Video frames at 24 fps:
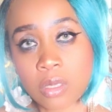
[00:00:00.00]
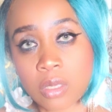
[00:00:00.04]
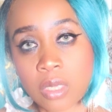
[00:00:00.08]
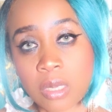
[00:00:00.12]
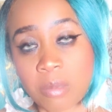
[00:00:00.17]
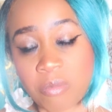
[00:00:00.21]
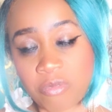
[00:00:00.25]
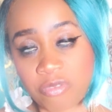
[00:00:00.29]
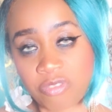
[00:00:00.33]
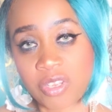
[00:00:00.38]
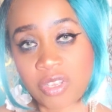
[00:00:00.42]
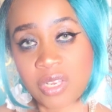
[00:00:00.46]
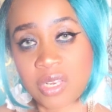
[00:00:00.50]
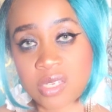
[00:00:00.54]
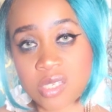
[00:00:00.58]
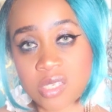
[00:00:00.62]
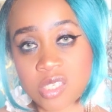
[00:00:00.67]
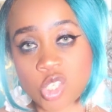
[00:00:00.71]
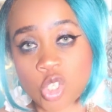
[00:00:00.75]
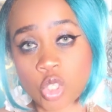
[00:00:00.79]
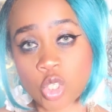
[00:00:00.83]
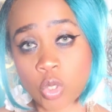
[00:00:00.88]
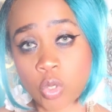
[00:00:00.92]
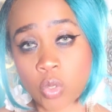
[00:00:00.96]
I'm feeling
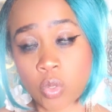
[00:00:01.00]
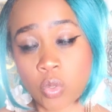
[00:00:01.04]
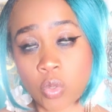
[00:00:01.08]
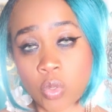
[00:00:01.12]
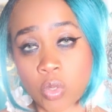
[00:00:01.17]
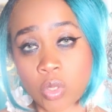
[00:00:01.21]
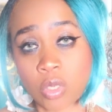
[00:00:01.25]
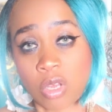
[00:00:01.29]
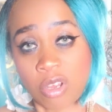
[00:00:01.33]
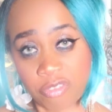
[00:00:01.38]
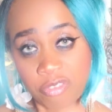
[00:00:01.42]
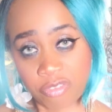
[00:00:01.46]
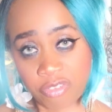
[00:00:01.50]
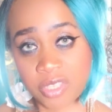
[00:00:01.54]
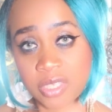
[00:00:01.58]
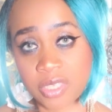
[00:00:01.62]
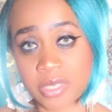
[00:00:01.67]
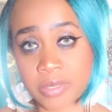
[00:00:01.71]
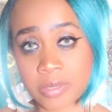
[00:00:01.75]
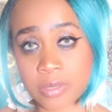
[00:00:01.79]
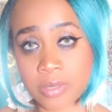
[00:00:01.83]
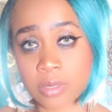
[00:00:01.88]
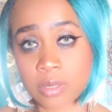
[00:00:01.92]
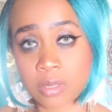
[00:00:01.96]
so
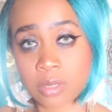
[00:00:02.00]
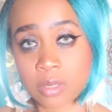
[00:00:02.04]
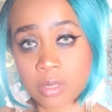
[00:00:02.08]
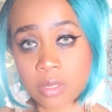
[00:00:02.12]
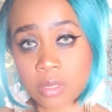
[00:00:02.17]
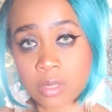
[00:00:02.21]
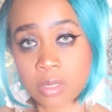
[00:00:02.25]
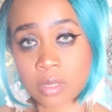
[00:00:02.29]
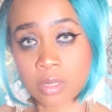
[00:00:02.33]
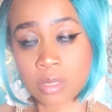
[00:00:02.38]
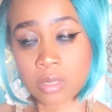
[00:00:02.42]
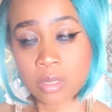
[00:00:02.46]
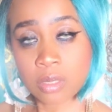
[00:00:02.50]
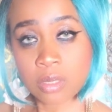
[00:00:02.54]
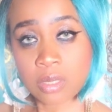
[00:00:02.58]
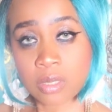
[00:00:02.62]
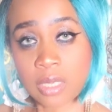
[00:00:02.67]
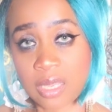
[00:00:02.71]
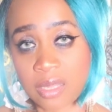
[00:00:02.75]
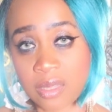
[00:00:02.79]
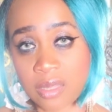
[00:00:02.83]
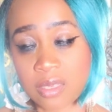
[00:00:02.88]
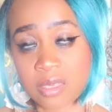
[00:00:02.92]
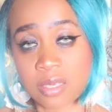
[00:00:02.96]
confident
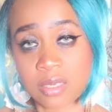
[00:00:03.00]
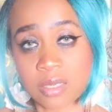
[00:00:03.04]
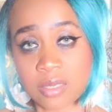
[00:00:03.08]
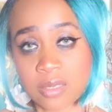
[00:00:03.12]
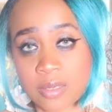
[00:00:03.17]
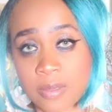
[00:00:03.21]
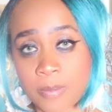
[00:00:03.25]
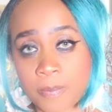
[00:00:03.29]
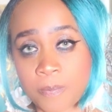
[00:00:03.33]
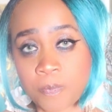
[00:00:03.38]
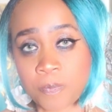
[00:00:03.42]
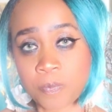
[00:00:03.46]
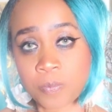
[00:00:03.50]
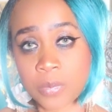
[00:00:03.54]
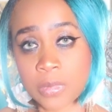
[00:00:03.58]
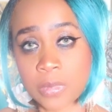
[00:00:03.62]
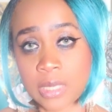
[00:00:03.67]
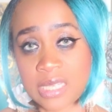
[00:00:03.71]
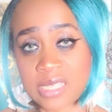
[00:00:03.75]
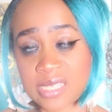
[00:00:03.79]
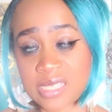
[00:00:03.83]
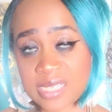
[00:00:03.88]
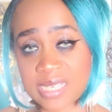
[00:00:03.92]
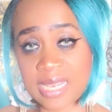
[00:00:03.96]
that
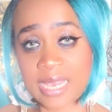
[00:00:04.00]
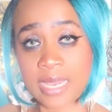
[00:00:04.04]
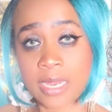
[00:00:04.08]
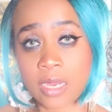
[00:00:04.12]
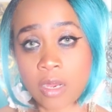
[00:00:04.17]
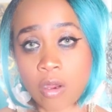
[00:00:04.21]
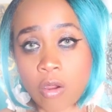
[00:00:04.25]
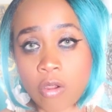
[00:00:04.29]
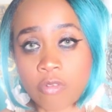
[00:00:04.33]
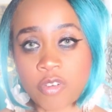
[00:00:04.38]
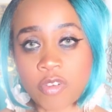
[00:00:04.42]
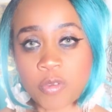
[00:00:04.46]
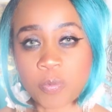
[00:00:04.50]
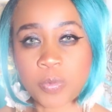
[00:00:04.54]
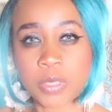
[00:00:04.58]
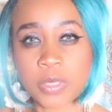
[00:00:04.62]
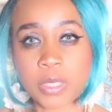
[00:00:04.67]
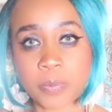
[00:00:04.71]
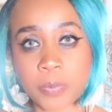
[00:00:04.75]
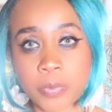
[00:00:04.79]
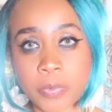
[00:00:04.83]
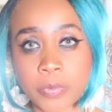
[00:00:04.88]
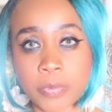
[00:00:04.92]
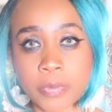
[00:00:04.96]
it scares other
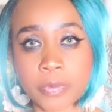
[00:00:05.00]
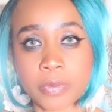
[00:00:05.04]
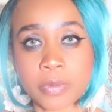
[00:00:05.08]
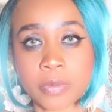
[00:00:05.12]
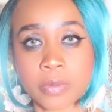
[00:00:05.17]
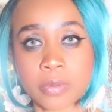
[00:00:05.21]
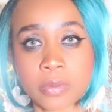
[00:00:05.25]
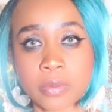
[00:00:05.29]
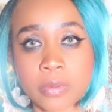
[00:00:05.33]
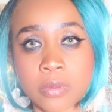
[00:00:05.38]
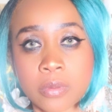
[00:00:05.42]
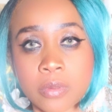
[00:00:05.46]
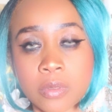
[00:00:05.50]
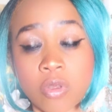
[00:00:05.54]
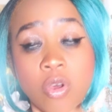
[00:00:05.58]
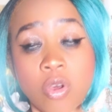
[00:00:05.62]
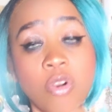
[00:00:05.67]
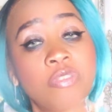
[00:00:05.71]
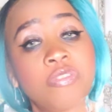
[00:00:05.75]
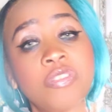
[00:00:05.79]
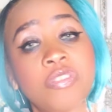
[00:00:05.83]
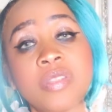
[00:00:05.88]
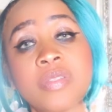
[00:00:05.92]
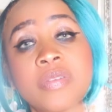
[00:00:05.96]
people.
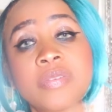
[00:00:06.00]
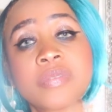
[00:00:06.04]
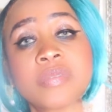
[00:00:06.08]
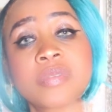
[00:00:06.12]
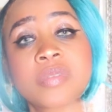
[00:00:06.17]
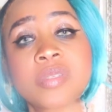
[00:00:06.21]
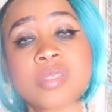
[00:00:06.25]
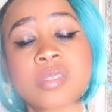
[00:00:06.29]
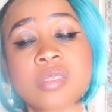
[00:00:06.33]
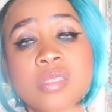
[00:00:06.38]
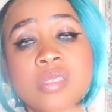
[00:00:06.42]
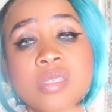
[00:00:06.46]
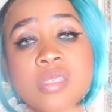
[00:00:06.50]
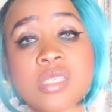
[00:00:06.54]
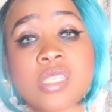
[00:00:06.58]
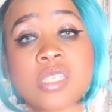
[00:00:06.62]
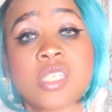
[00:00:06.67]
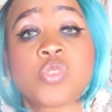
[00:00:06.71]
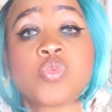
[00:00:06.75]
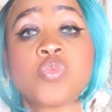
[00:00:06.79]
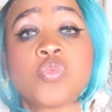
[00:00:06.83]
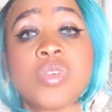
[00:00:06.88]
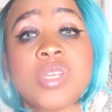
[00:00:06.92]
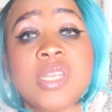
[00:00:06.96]
Confidence
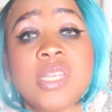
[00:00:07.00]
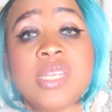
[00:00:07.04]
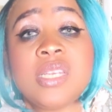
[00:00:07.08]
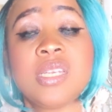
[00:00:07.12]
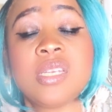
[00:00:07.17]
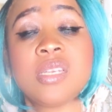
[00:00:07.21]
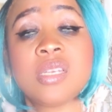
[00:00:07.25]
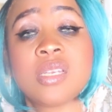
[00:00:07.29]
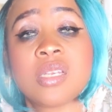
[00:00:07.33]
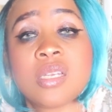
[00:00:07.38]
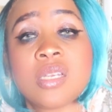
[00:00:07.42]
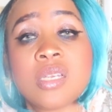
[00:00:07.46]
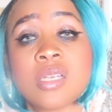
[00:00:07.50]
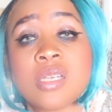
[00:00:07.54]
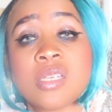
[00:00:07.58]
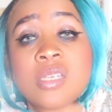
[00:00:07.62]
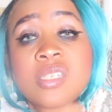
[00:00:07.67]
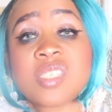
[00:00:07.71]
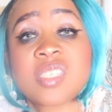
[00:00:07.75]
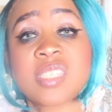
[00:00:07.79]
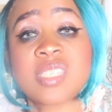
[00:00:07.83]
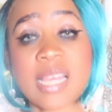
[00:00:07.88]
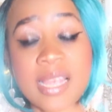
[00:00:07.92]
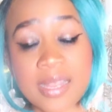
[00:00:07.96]
is really
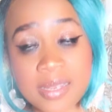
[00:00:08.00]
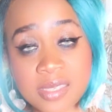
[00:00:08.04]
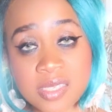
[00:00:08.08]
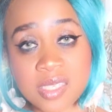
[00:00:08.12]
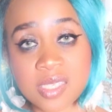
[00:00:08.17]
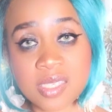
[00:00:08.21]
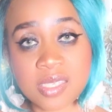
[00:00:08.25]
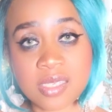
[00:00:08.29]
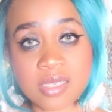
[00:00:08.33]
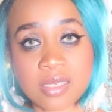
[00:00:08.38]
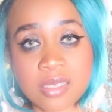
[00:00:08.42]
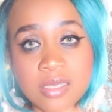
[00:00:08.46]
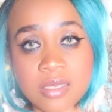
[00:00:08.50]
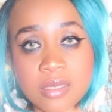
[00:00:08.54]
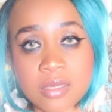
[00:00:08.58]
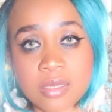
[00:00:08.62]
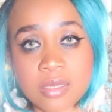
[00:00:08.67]
sexy.